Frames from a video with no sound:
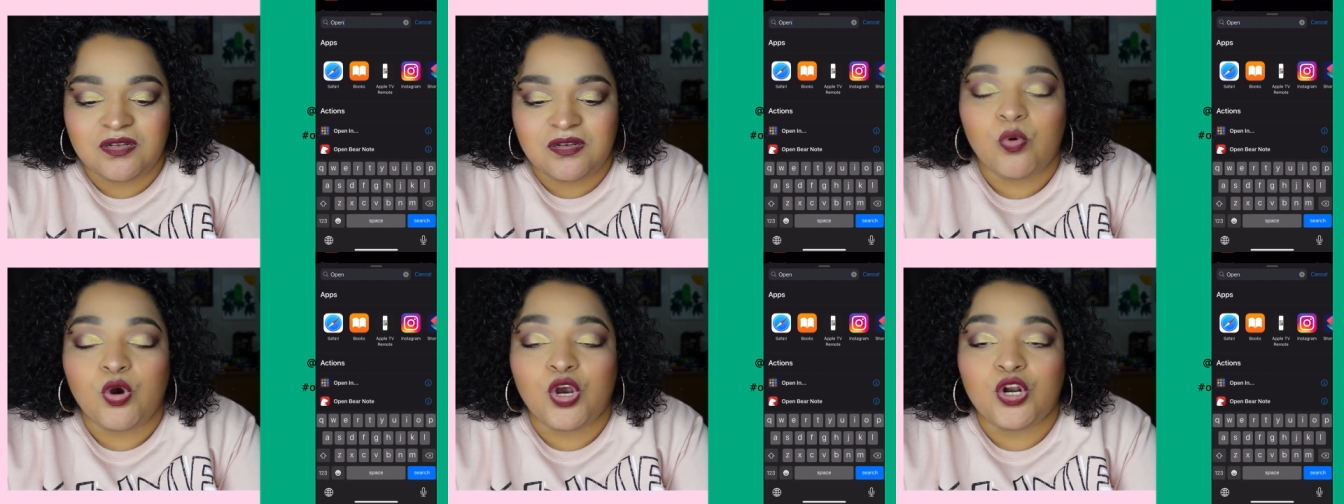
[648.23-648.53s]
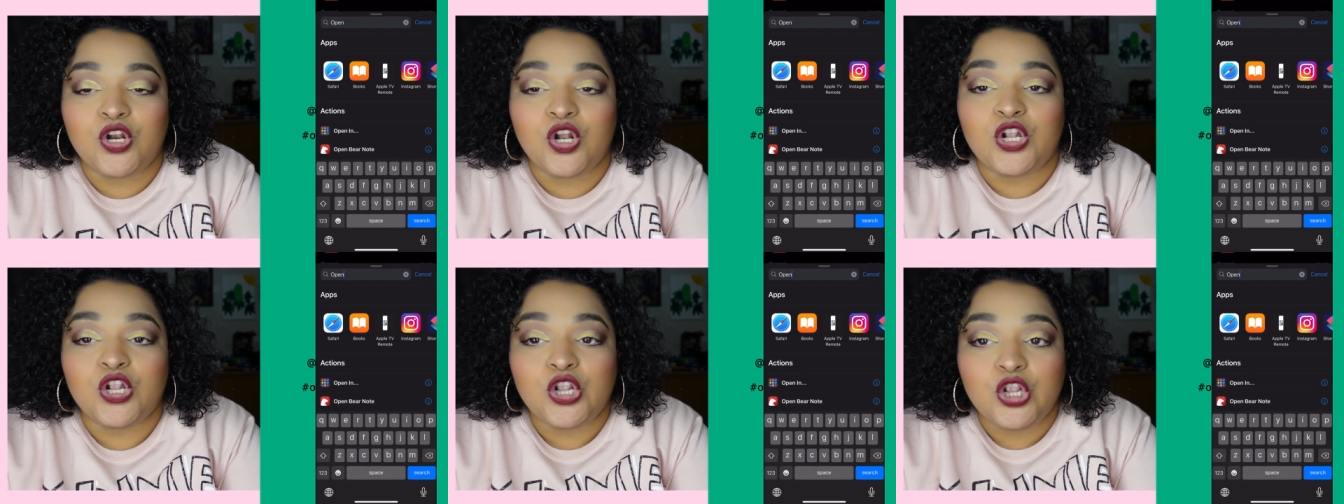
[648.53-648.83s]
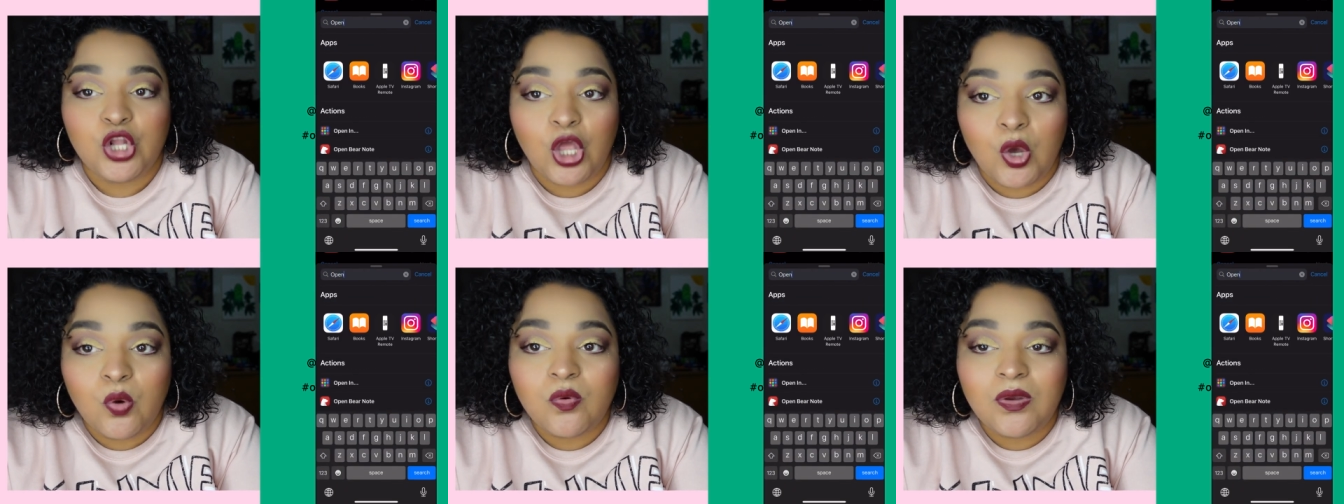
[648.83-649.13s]
We're gonna
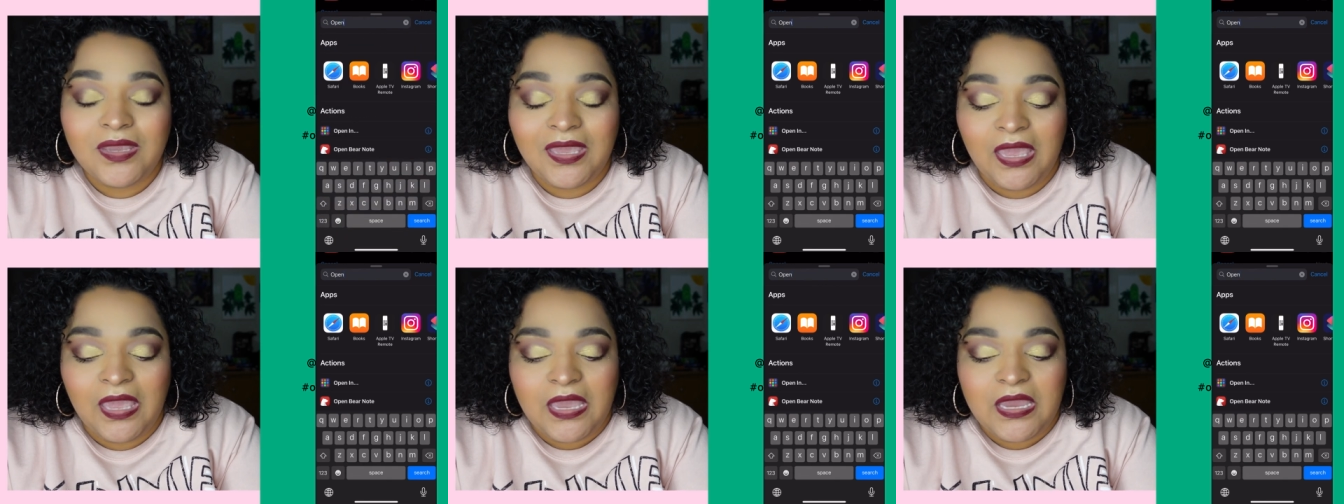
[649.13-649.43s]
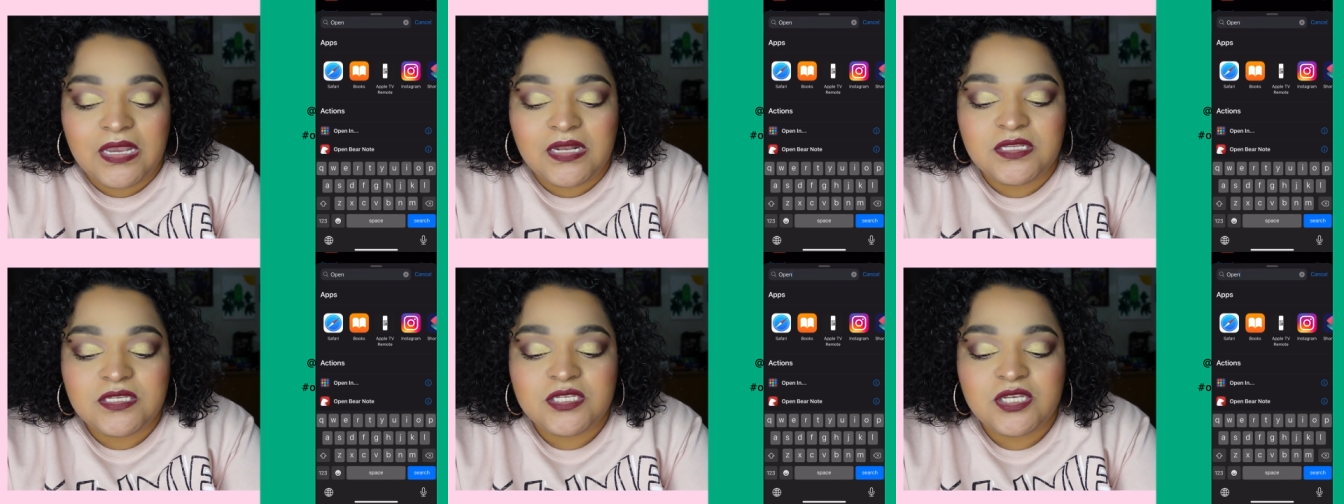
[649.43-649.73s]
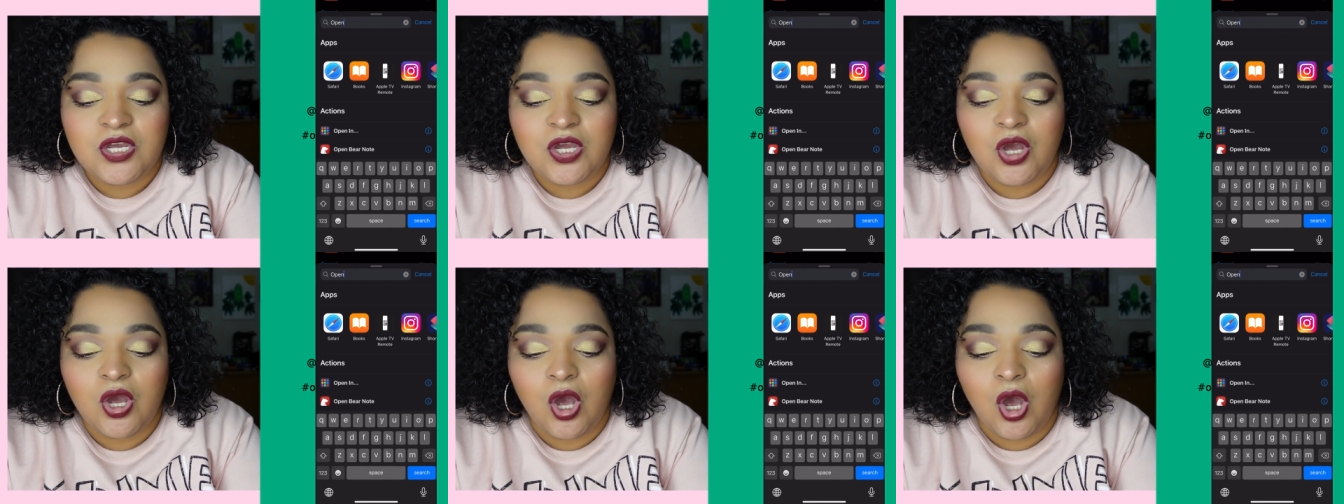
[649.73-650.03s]
locate
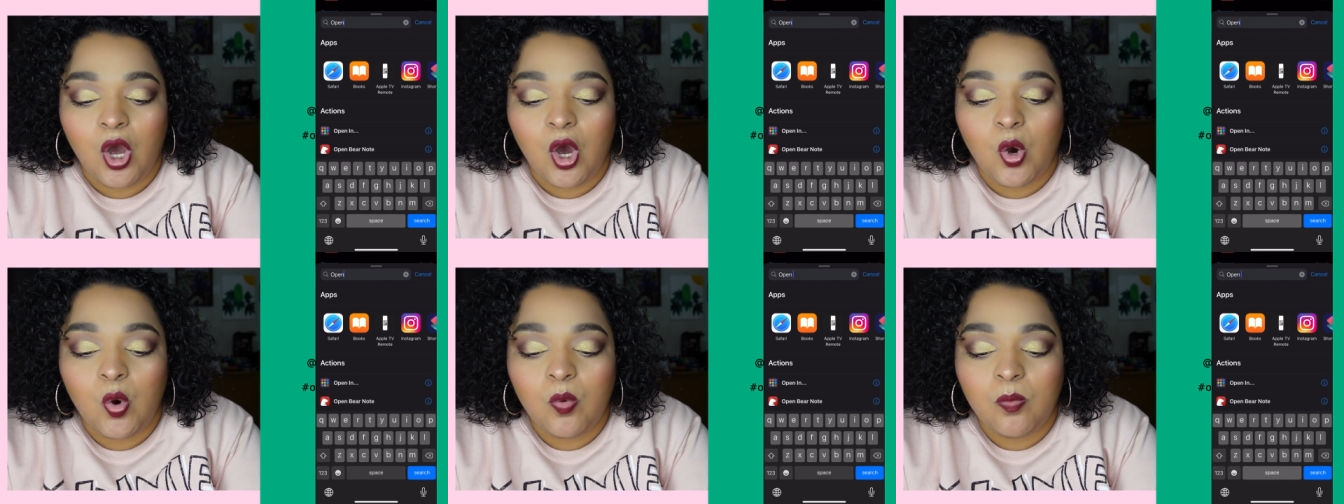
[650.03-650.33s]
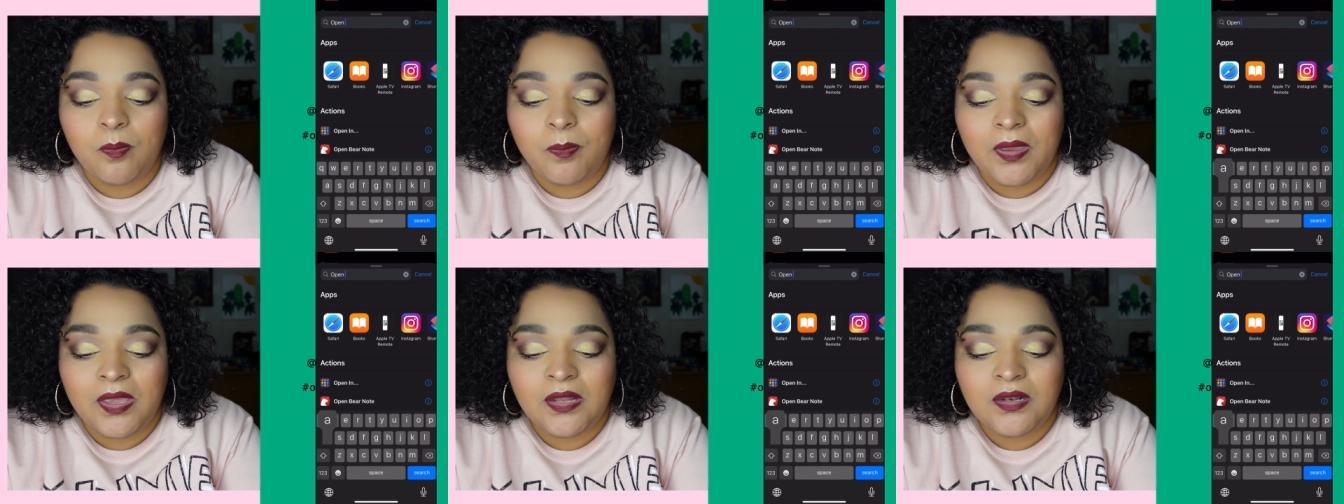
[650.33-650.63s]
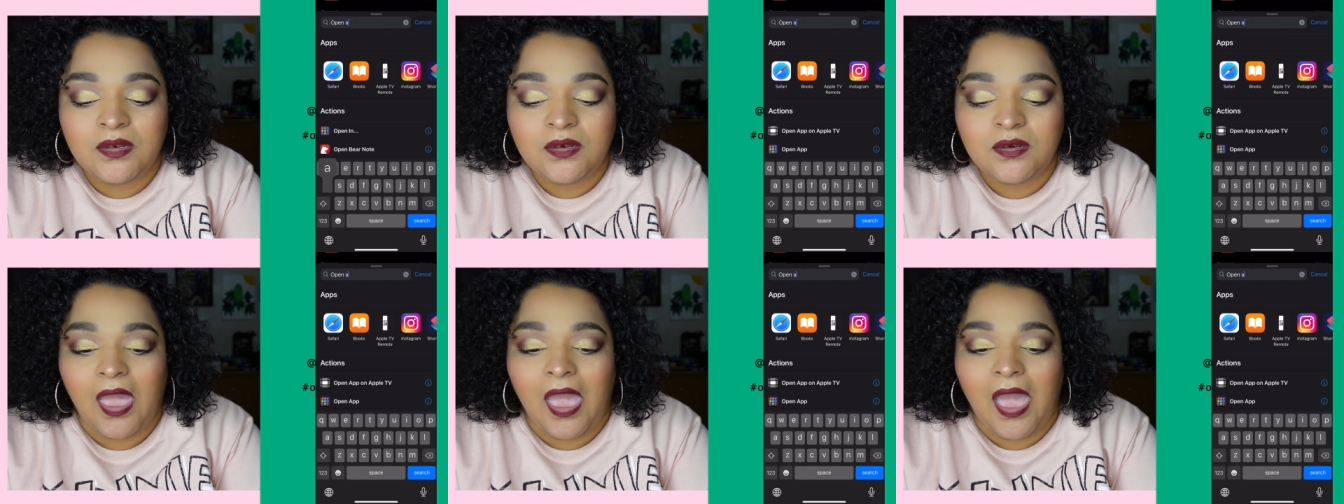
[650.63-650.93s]

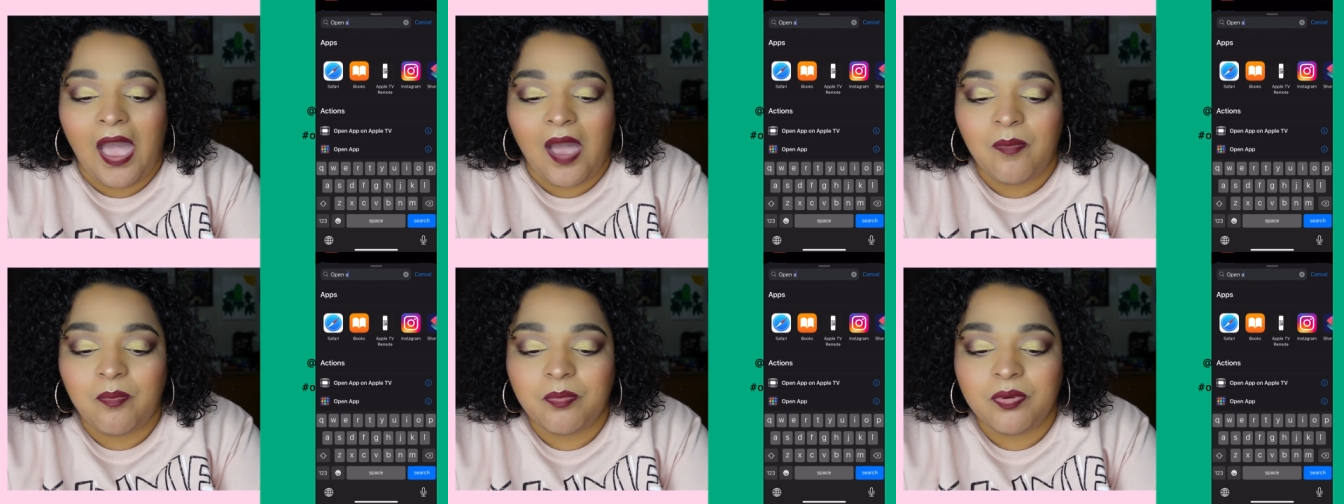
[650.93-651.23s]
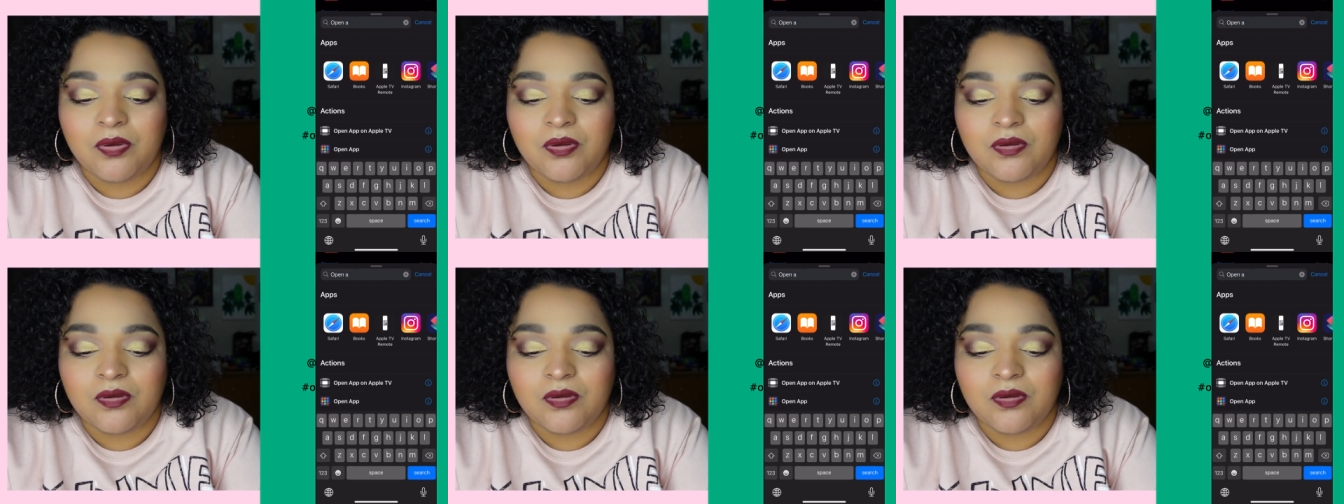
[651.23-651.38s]
open app.